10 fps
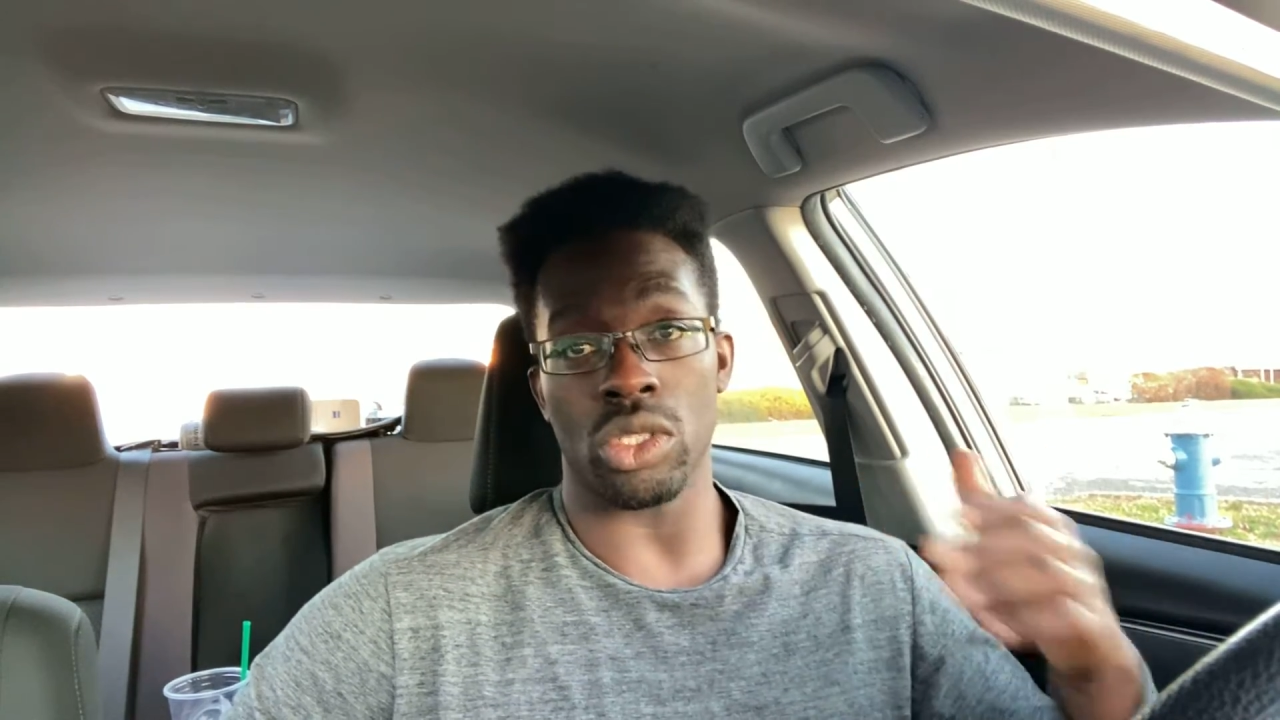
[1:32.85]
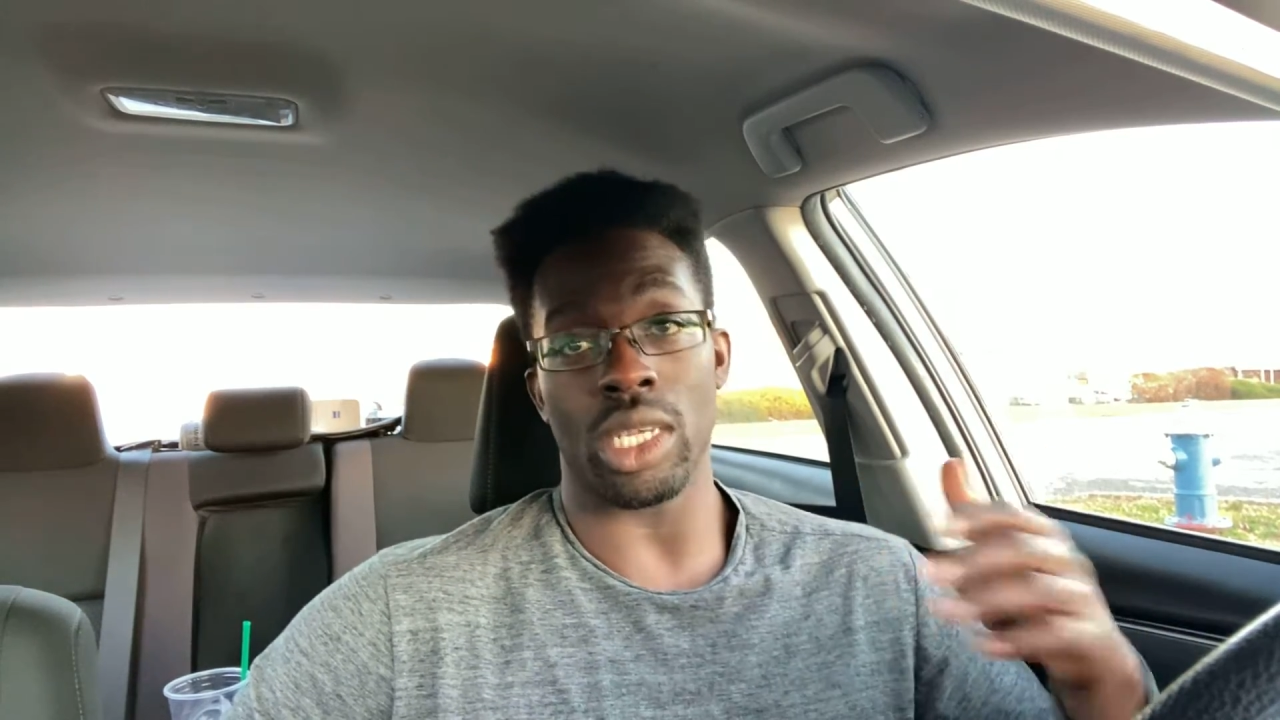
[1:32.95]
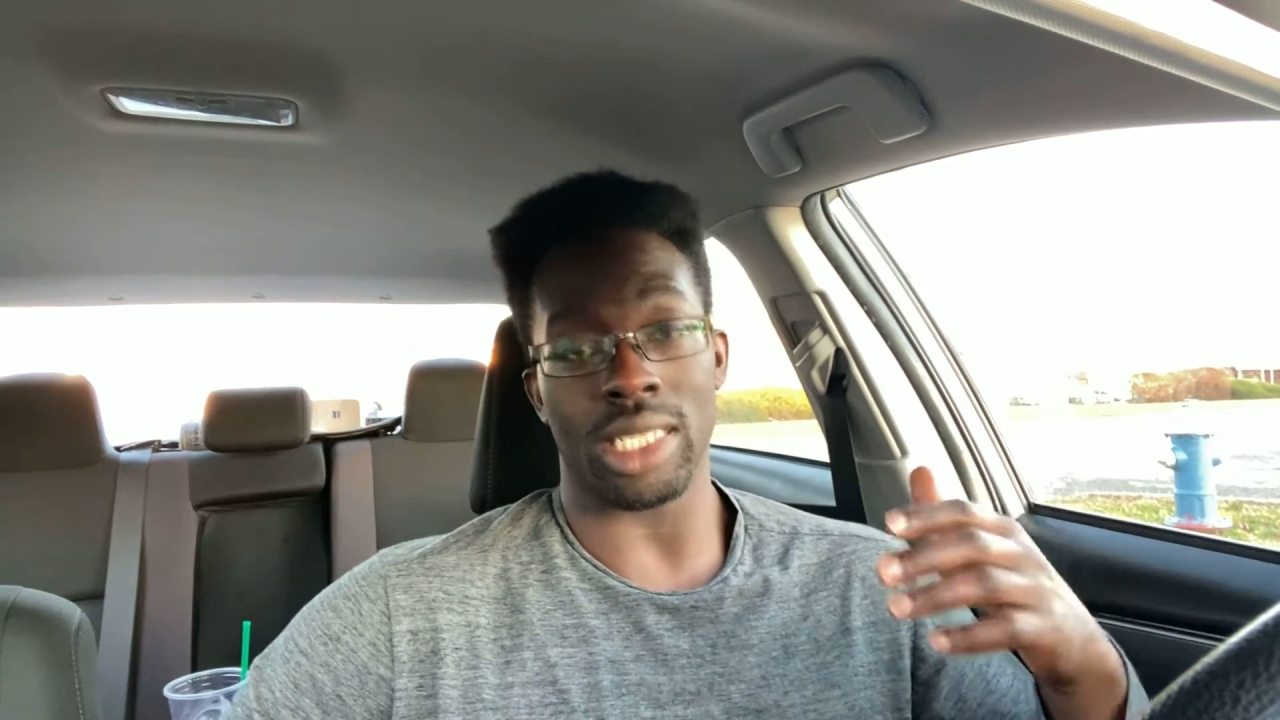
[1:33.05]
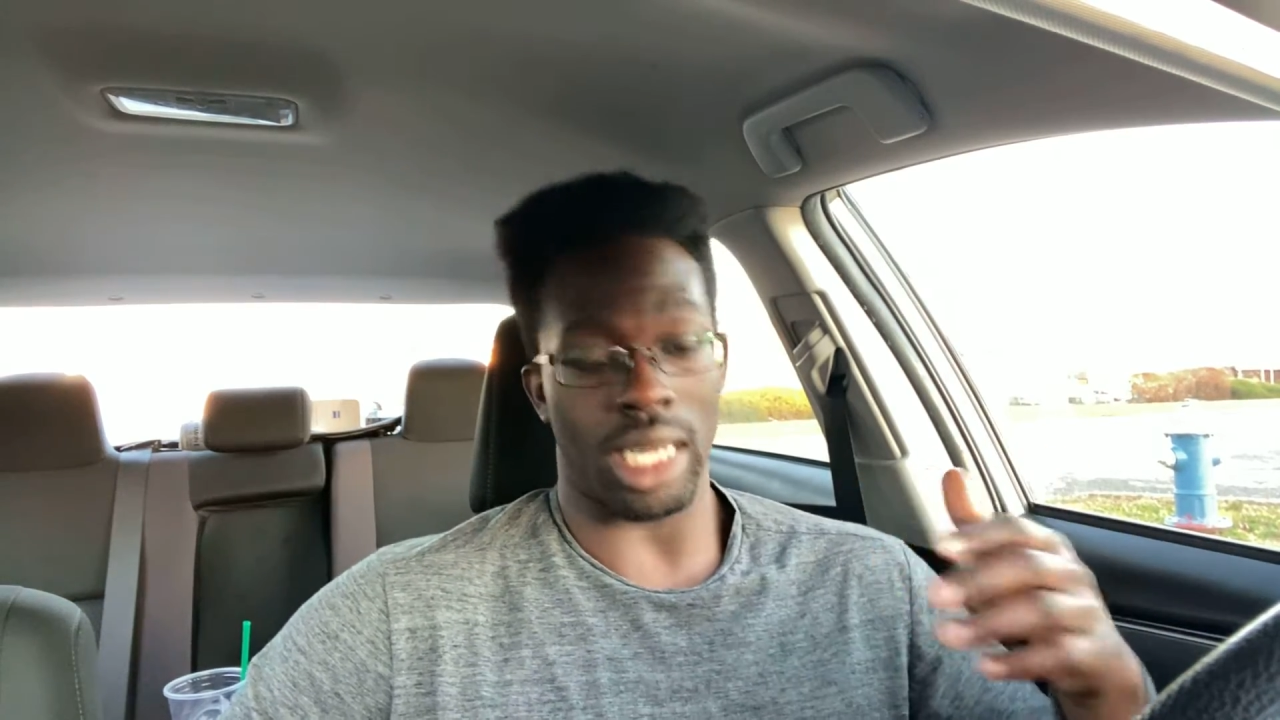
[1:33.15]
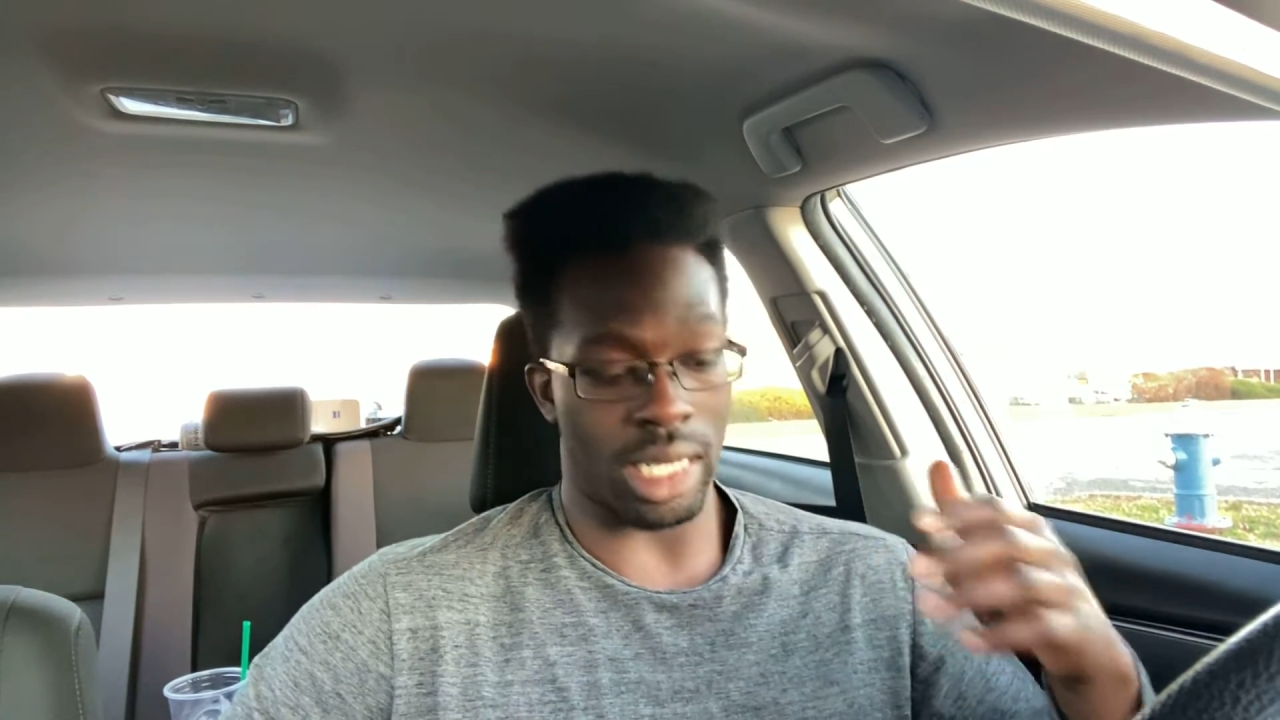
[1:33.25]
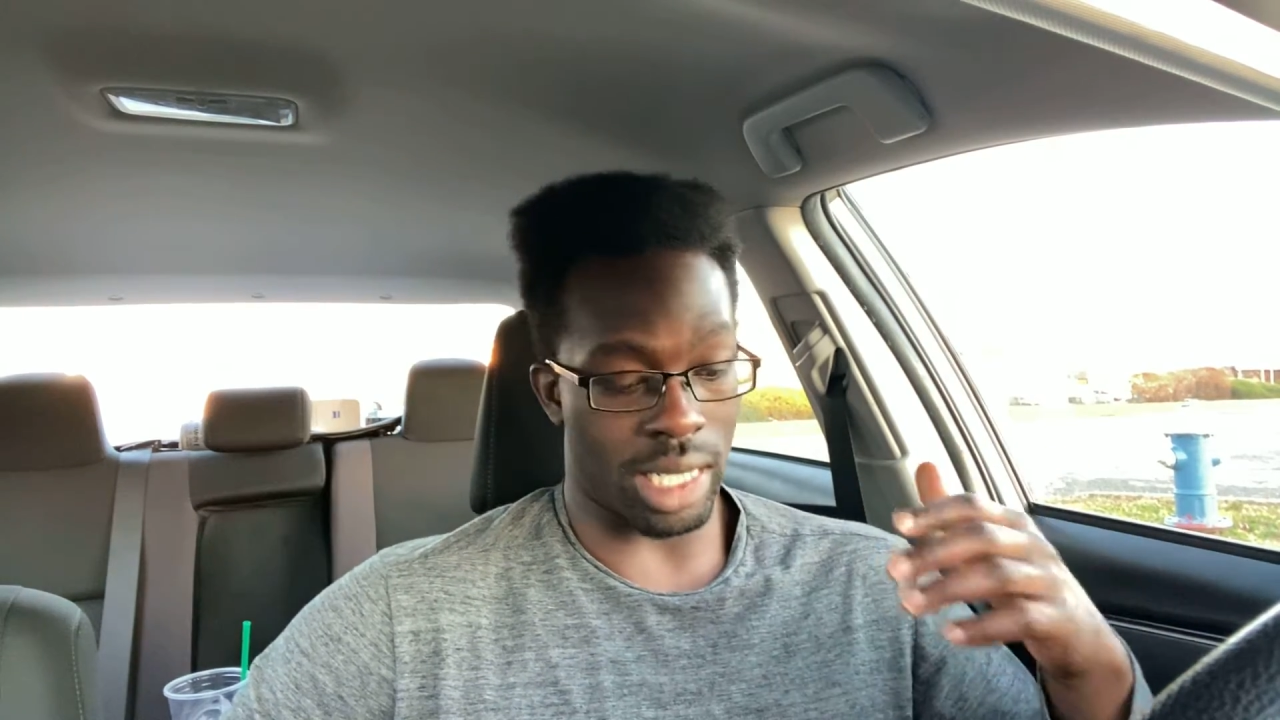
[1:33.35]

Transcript: to extend his